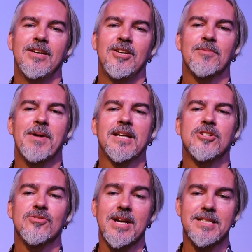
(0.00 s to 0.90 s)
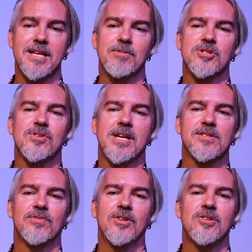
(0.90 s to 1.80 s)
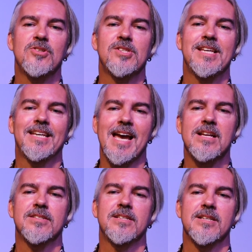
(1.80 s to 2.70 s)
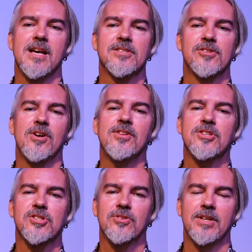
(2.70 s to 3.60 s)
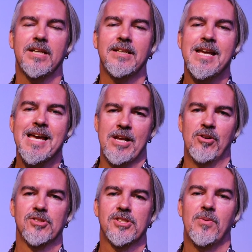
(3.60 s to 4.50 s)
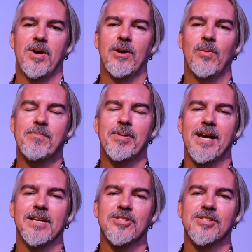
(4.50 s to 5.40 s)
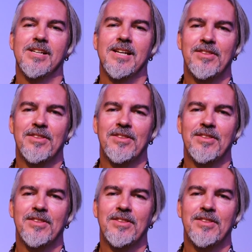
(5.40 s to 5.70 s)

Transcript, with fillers: You can make a direct debit transfer using the account details that are on the screen and also on our webpage.